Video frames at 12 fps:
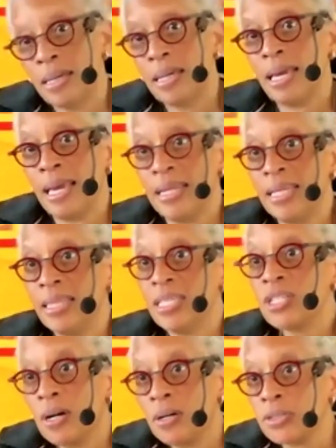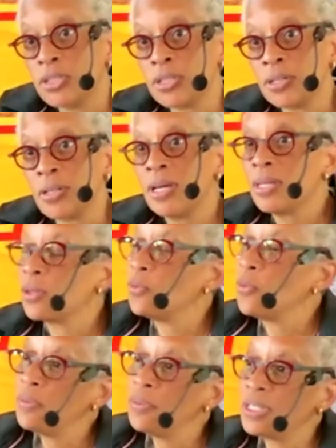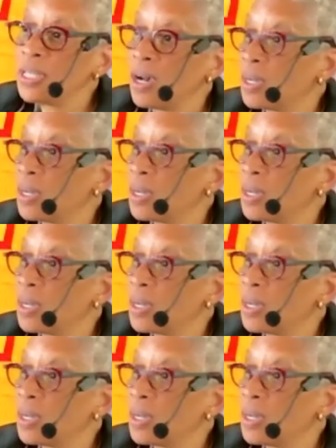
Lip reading: And in this culture, the way we talk